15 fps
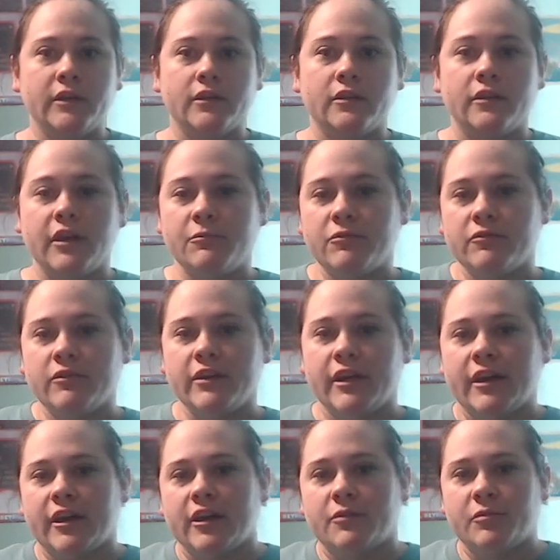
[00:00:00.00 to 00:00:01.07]
The name of the
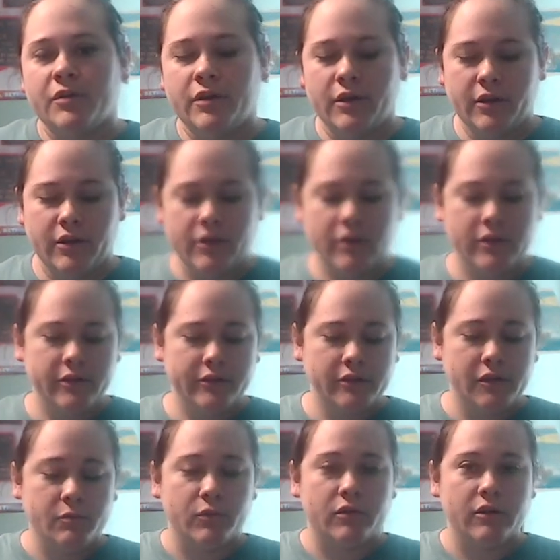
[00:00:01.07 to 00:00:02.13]
app is
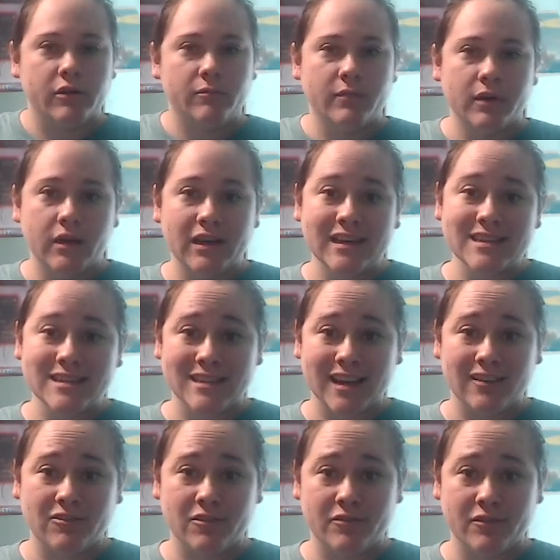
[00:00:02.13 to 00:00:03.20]
Marimba
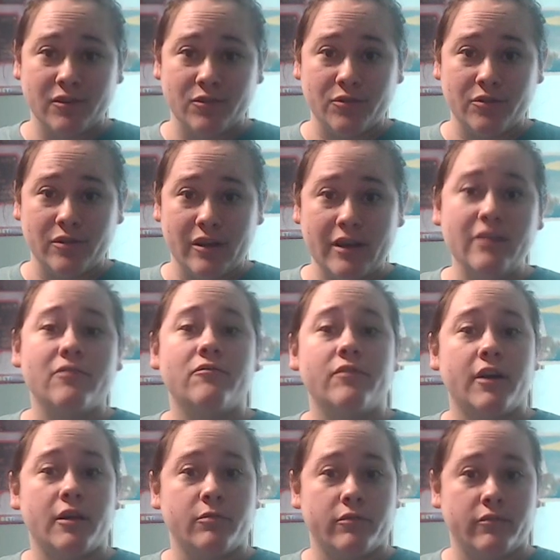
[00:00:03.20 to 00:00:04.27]
Xylophone
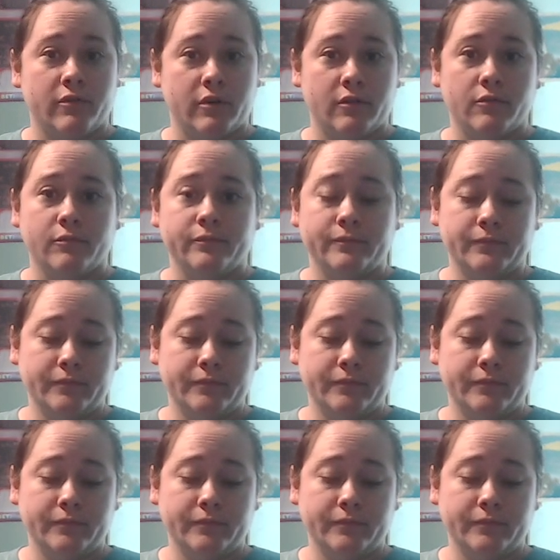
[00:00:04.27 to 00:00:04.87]
Vibraphone.